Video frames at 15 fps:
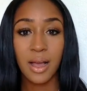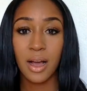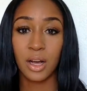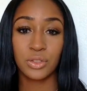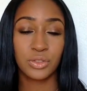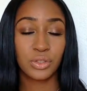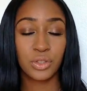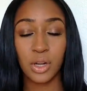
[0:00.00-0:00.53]

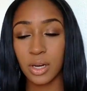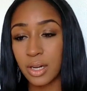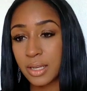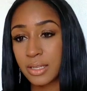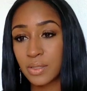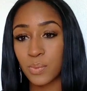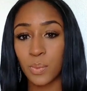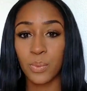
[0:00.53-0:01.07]

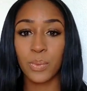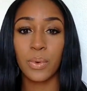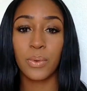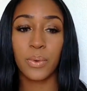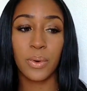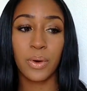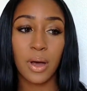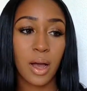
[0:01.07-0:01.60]
$100,
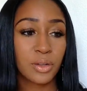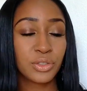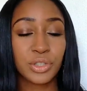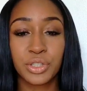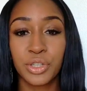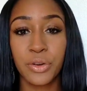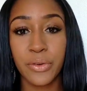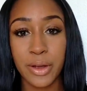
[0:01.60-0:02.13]
100
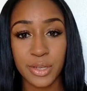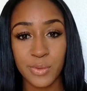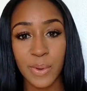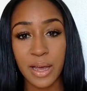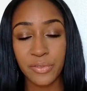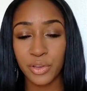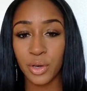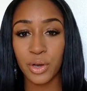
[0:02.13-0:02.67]
euros,
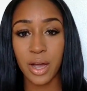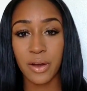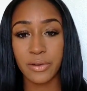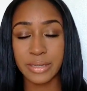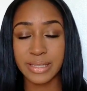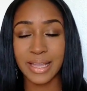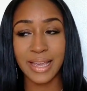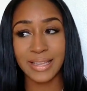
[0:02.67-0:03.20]
whatever your
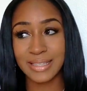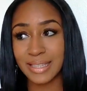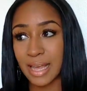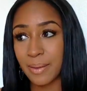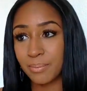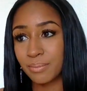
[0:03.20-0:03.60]
currency is, they